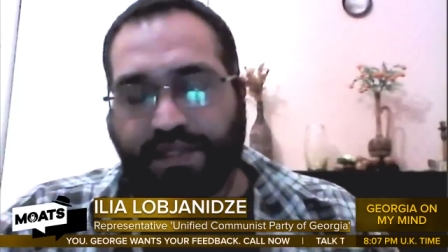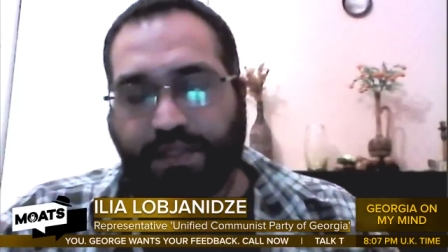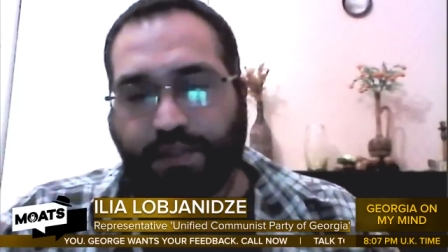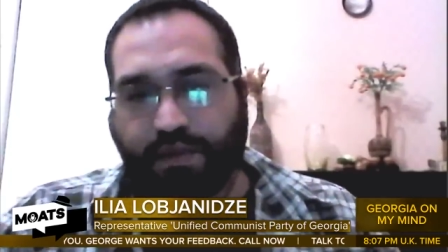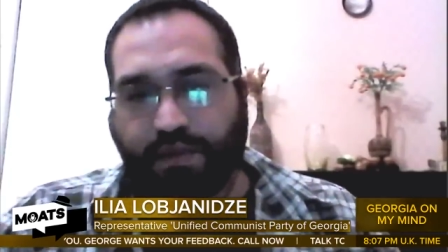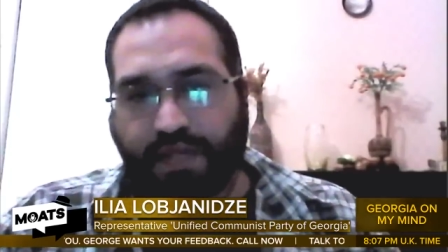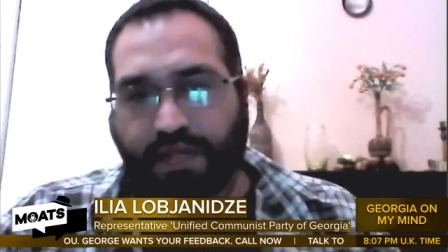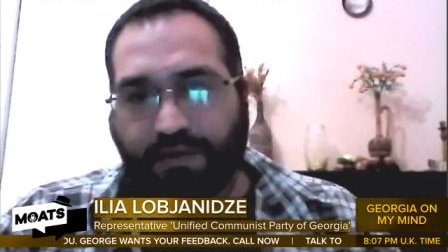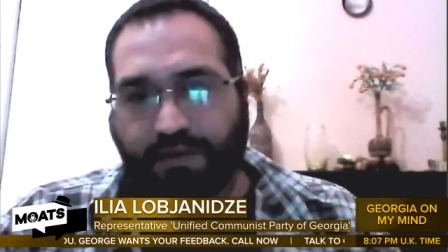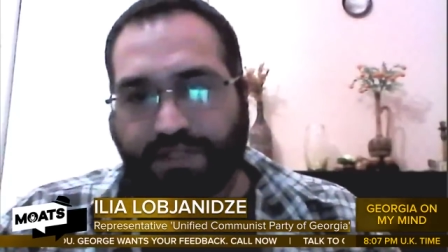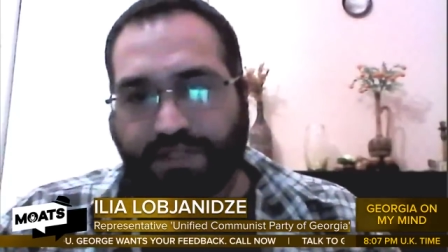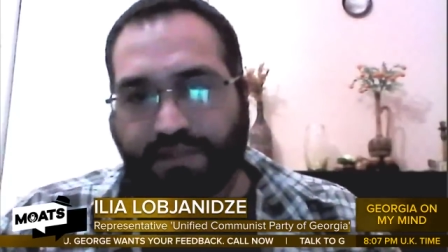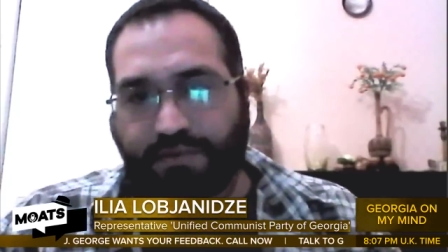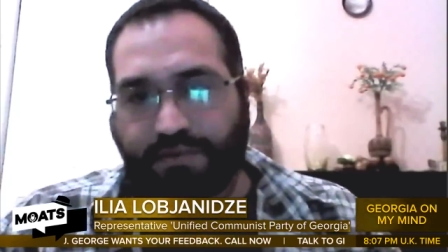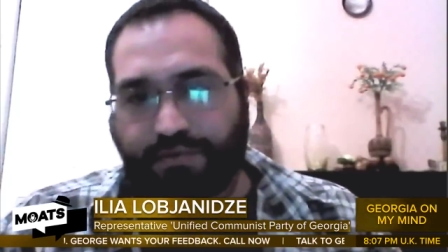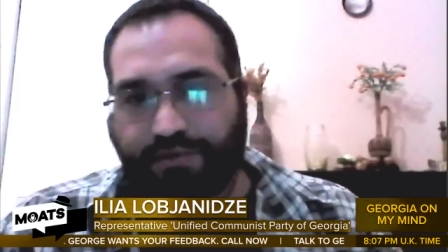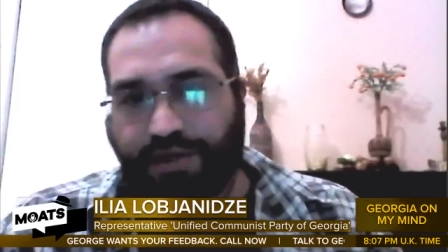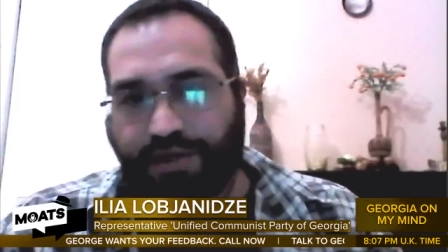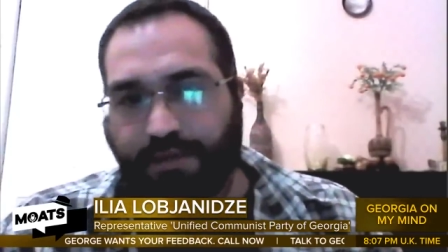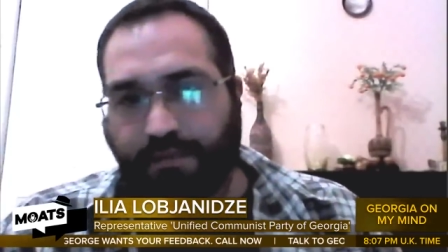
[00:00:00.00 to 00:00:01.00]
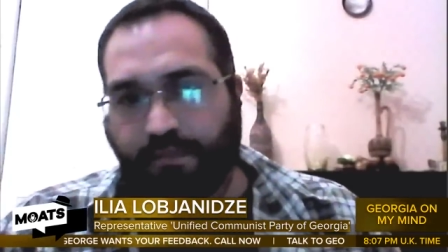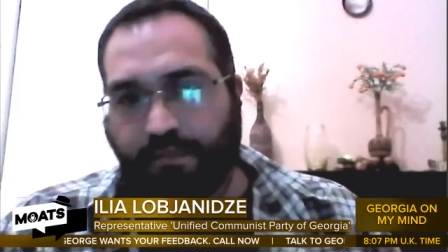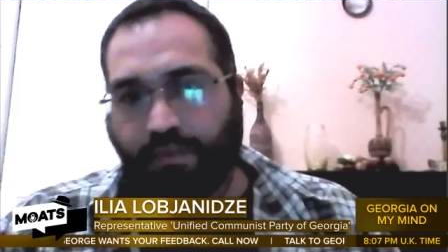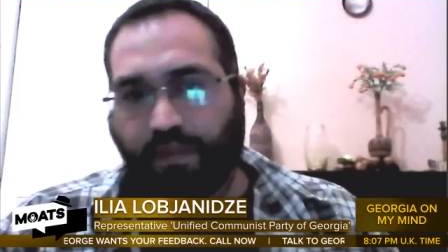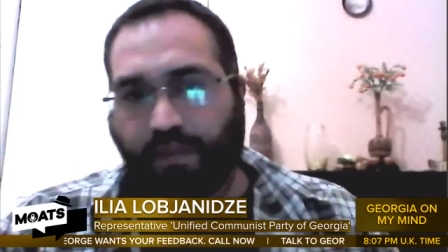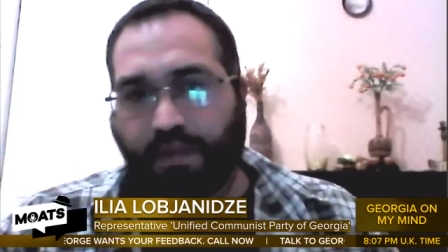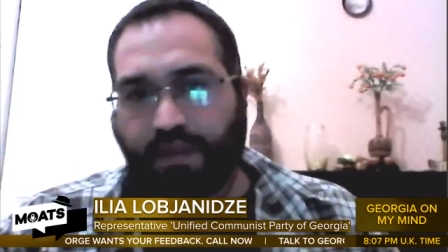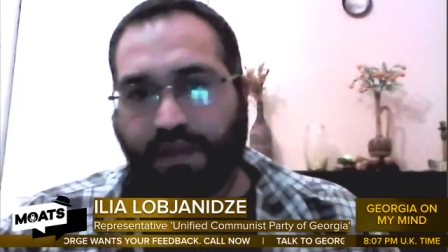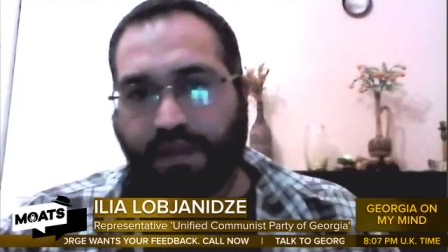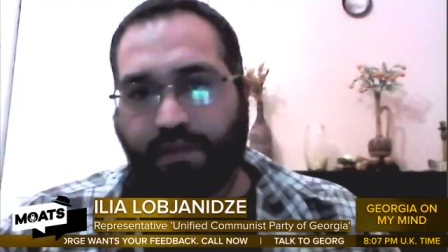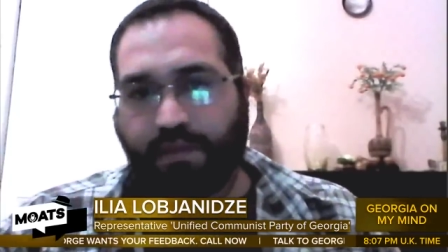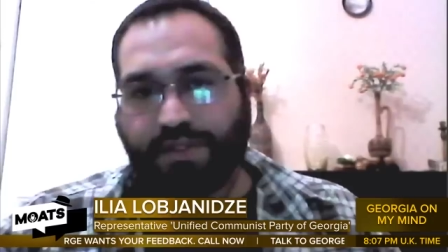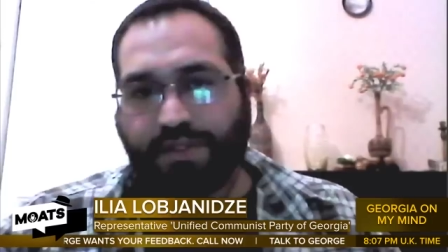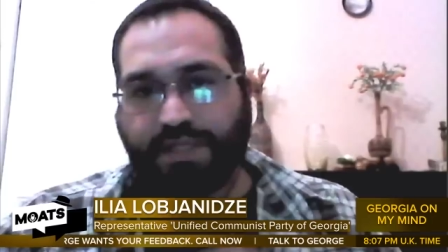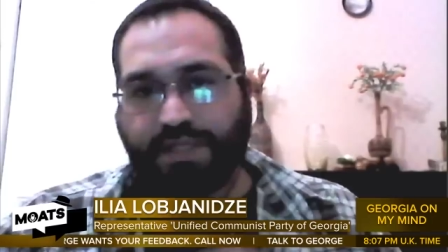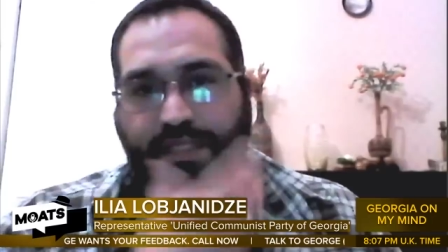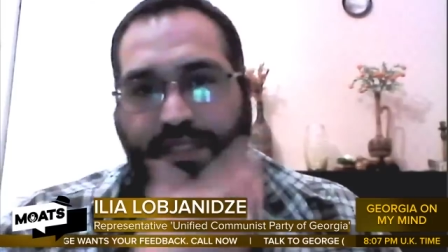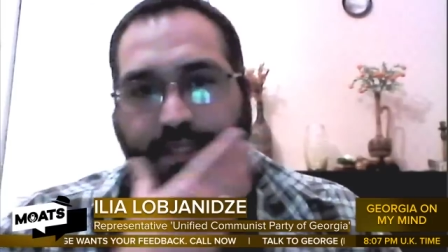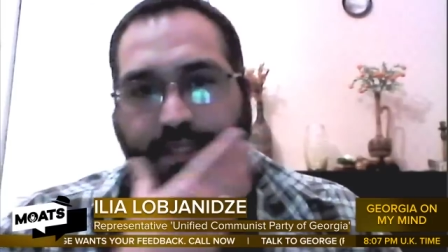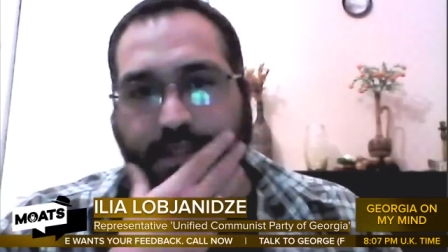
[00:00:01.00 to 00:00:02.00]
In 2003, there was
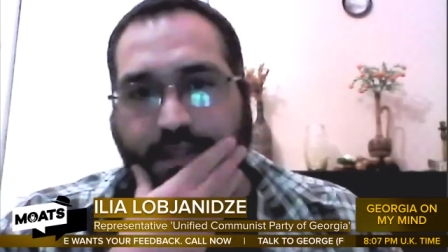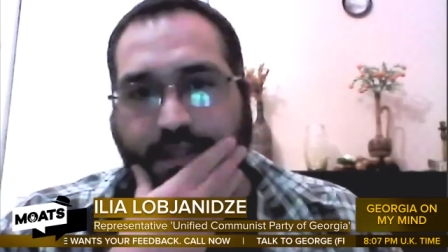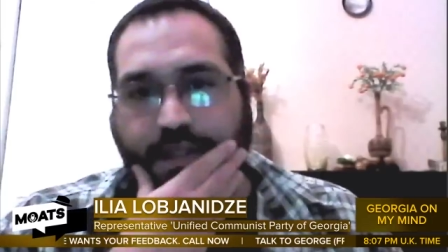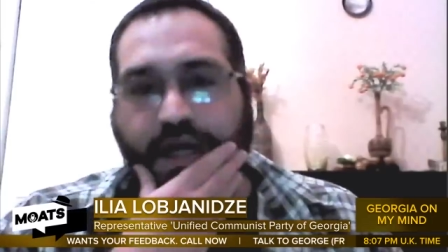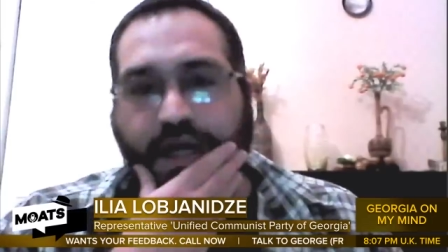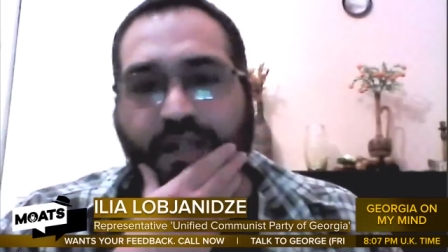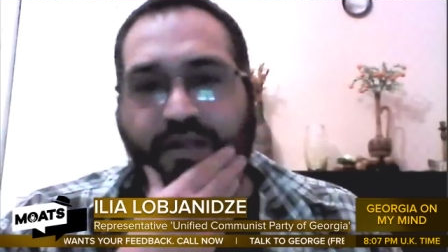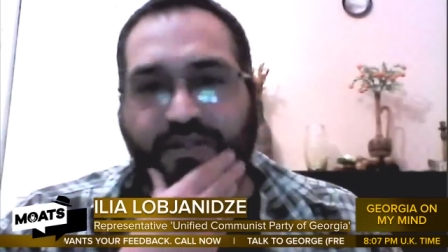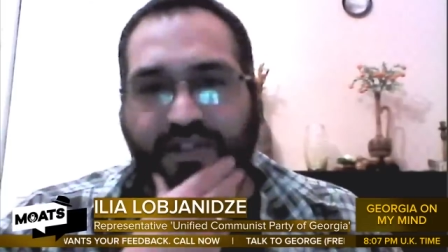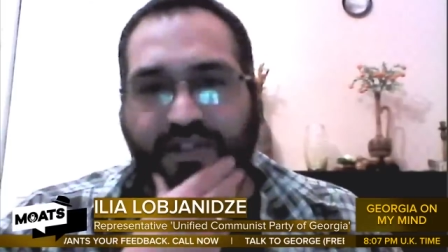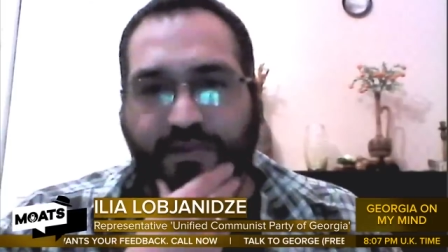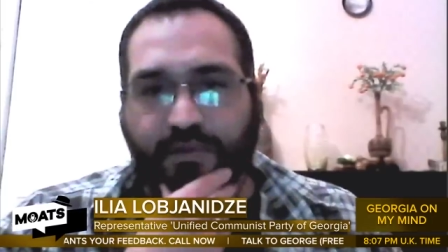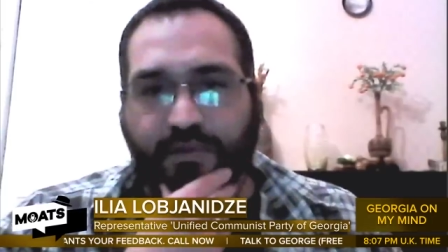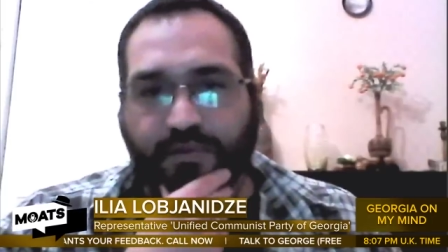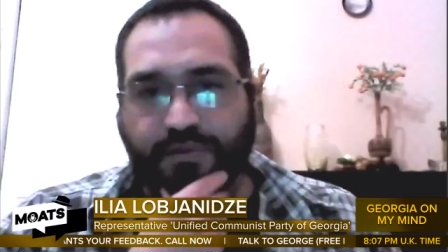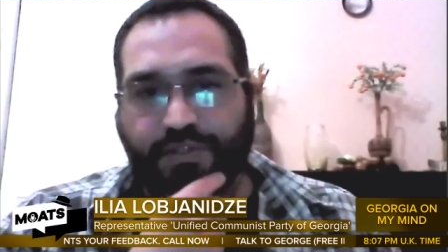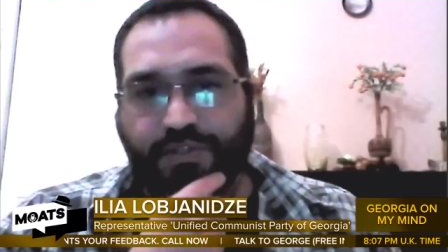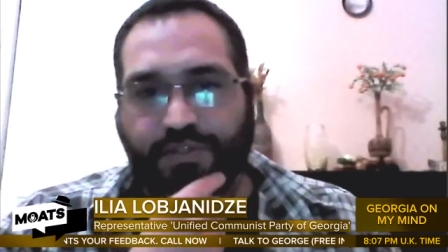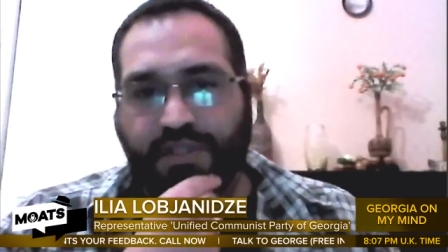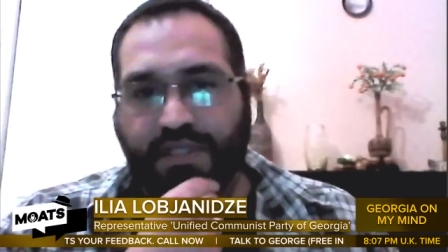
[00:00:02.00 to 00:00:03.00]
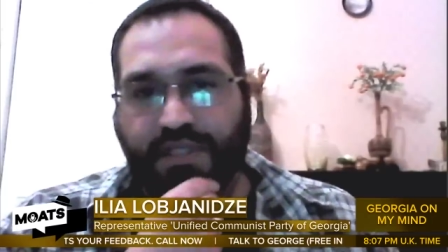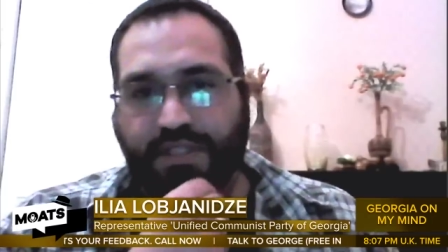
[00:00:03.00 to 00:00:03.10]
a colored revolution,